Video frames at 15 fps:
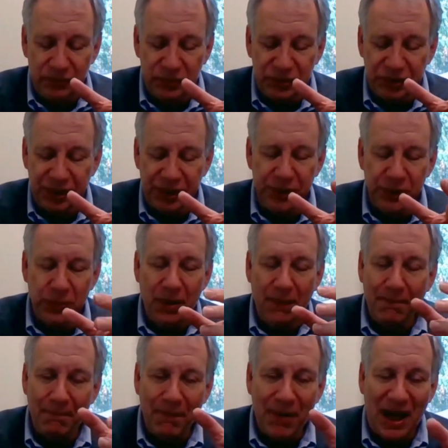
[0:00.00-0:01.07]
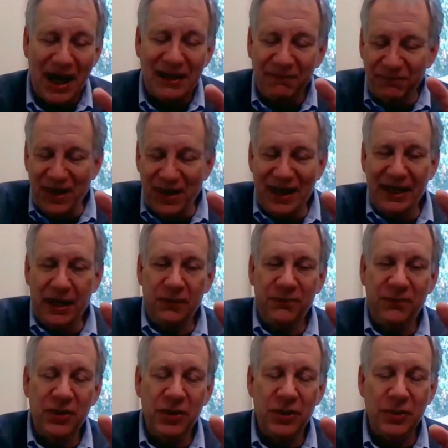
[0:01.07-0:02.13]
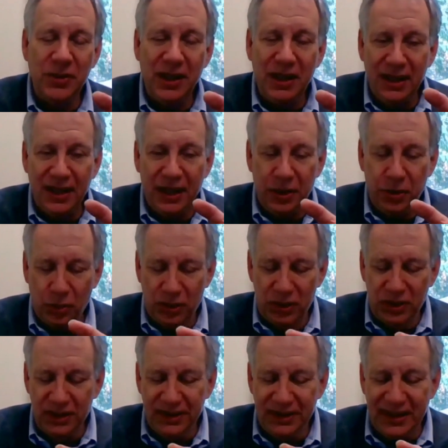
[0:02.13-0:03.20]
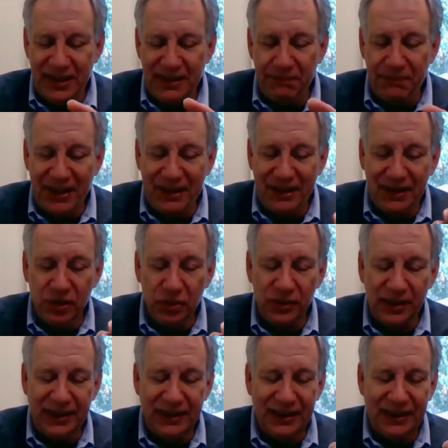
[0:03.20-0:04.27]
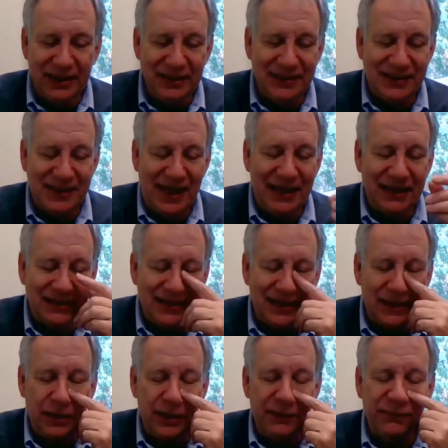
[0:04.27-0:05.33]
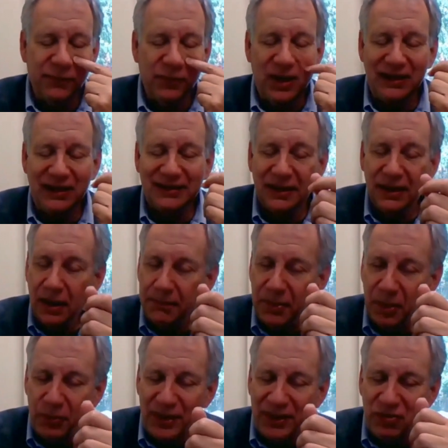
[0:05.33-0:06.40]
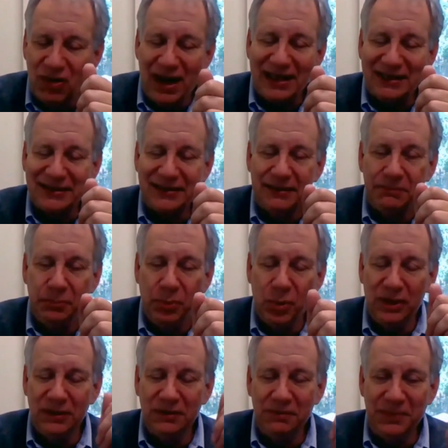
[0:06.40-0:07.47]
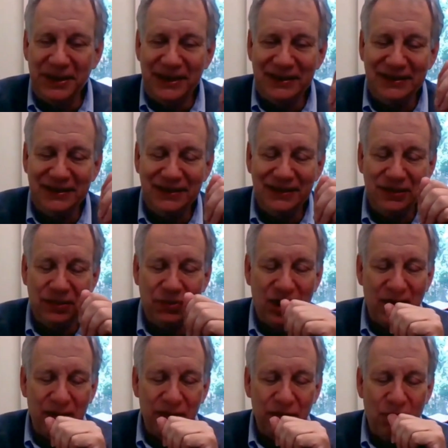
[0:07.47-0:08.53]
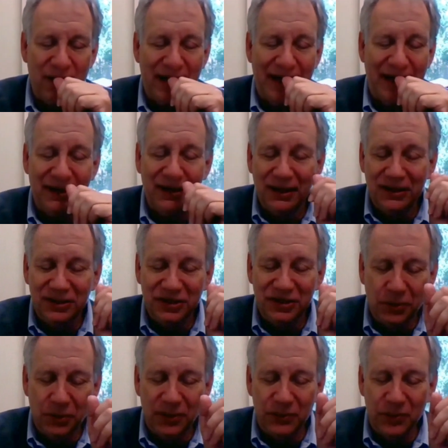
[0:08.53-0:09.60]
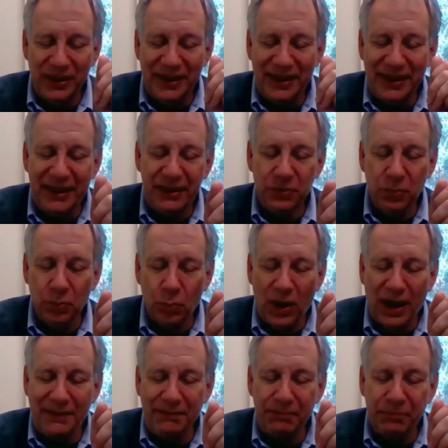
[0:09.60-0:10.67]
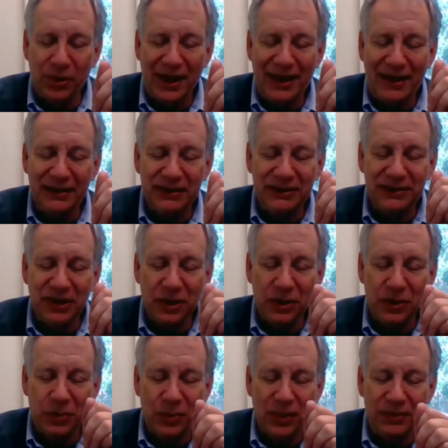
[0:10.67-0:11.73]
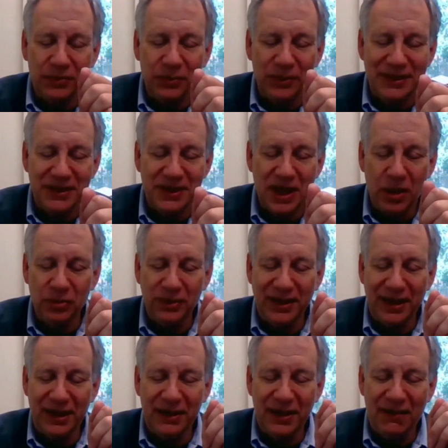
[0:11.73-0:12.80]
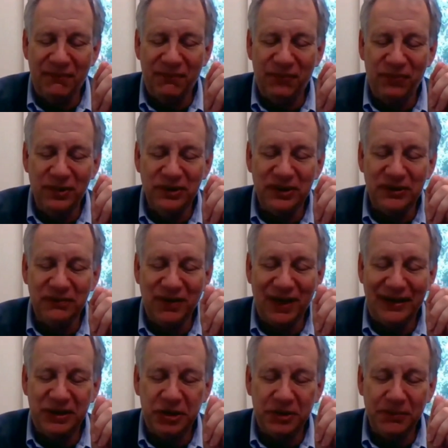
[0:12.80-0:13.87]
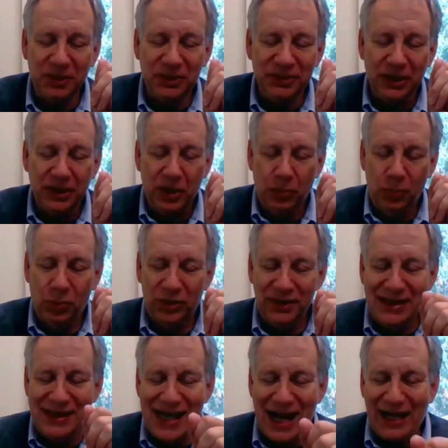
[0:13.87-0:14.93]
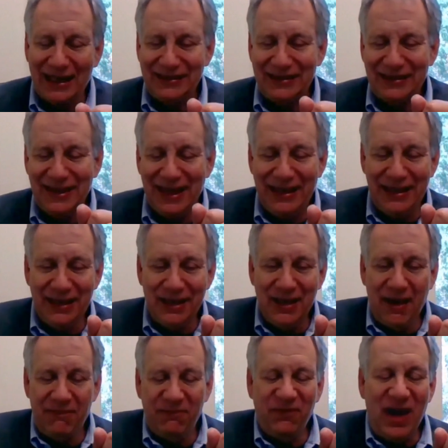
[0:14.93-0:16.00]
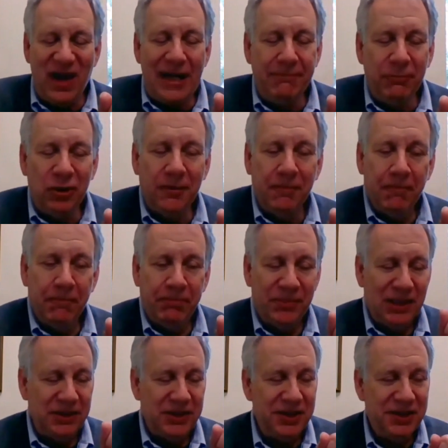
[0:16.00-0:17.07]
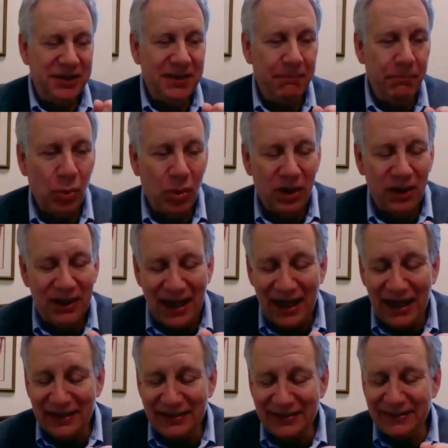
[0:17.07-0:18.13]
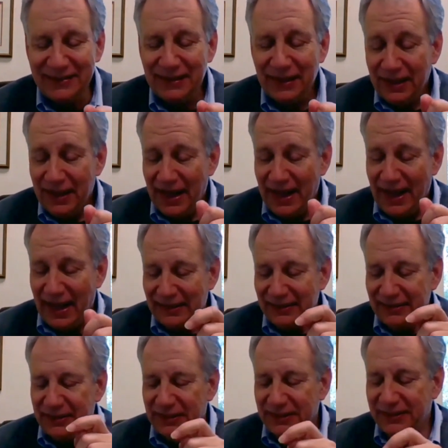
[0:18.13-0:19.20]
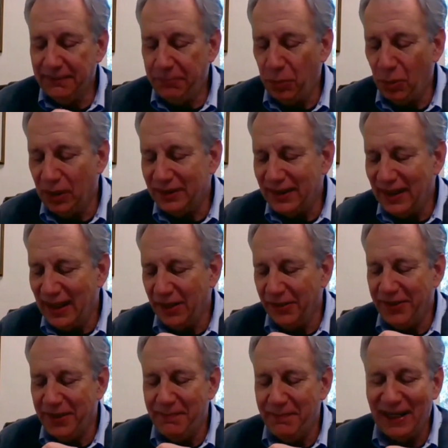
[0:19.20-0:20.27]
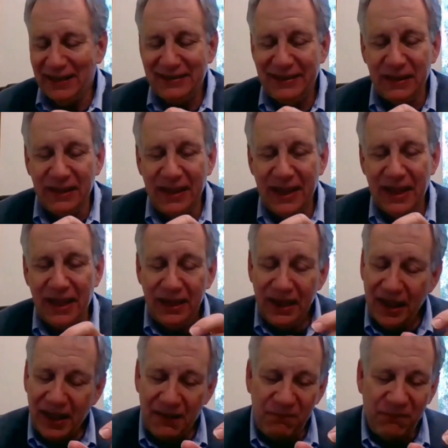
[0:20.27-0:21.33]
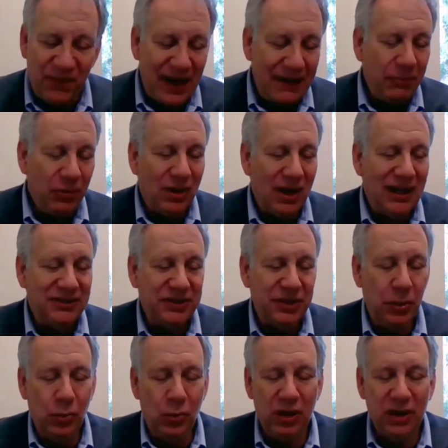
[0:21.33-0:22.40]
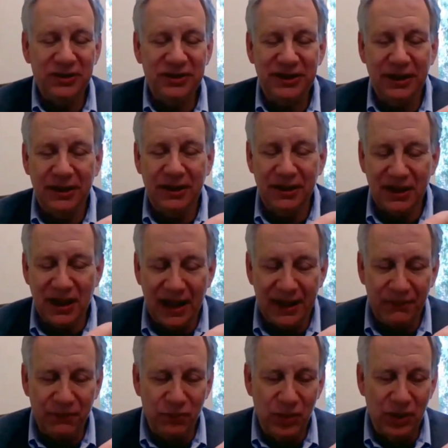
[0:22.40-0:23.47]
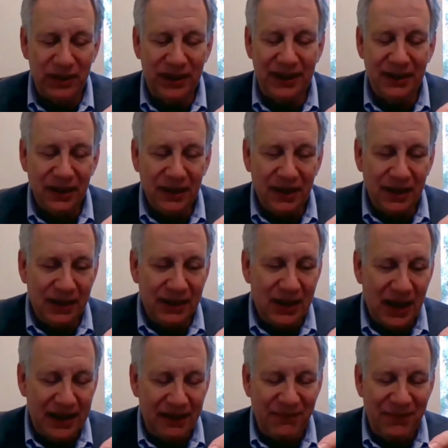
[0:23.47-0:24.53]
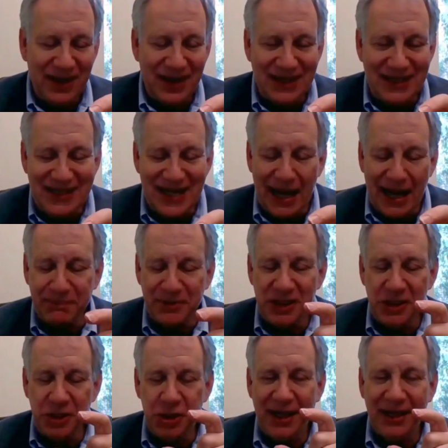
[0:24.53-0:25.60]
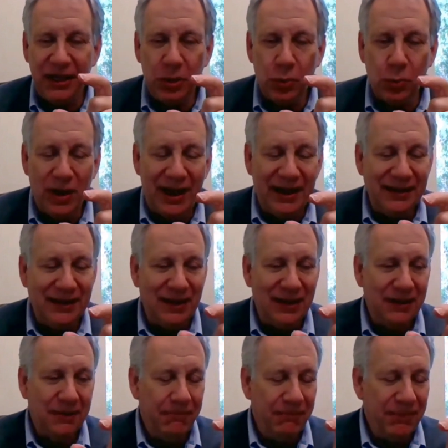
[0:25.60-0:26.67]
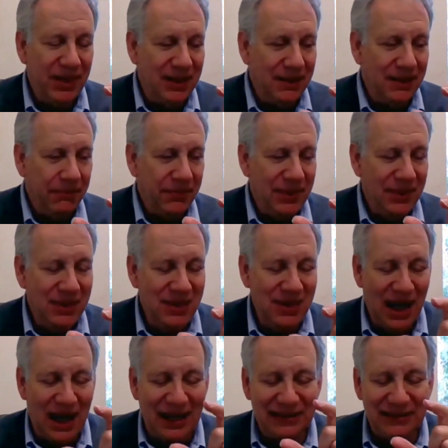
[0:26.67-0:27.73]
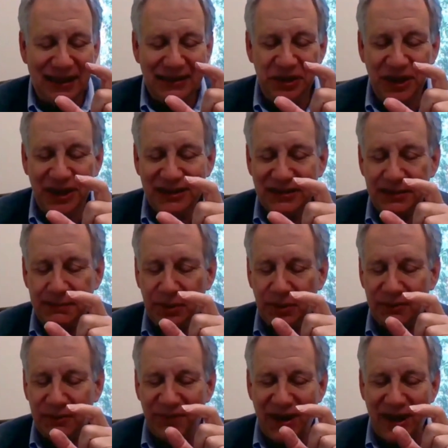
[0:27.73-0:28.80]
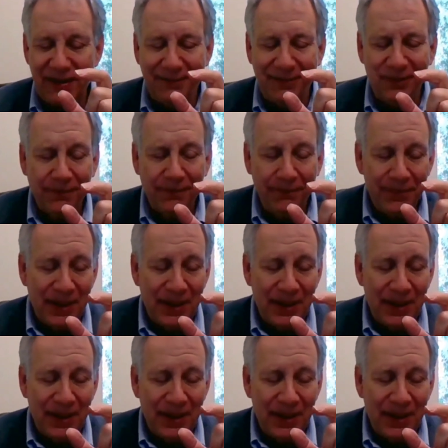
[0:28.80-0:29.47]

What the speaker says: to modify our food in order to keep it clean and sanitary for us, but we lost important pieces along the way. So when we eat white bread, so when we don't get enough fruits and vegetables, we're not getting enough fiber to support us and to support the healthy bacteria. And fiber also works in a kind of adaptogenic way, that non-digestible fiber